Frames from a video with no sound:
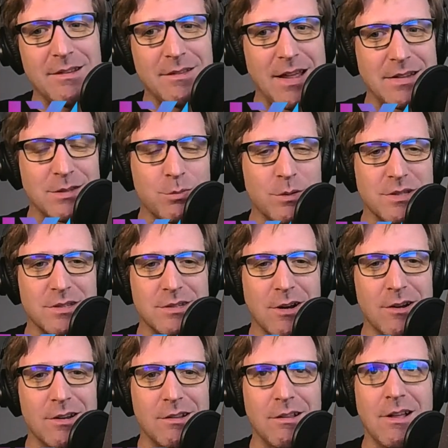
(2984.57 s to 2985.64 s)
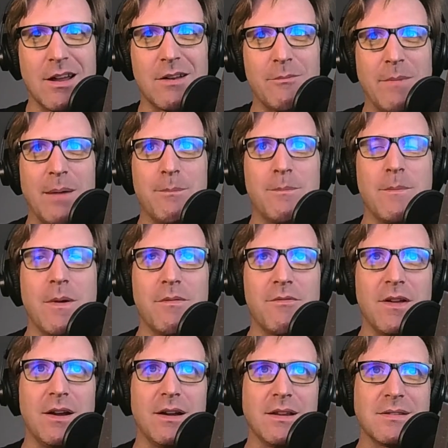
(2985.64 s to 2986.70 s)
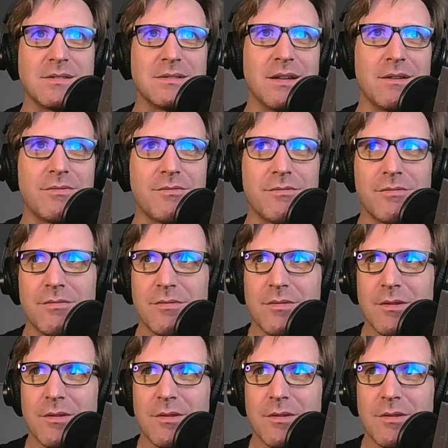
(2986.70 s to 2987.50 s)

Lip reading: That's what started a lot of my Affinity stuff.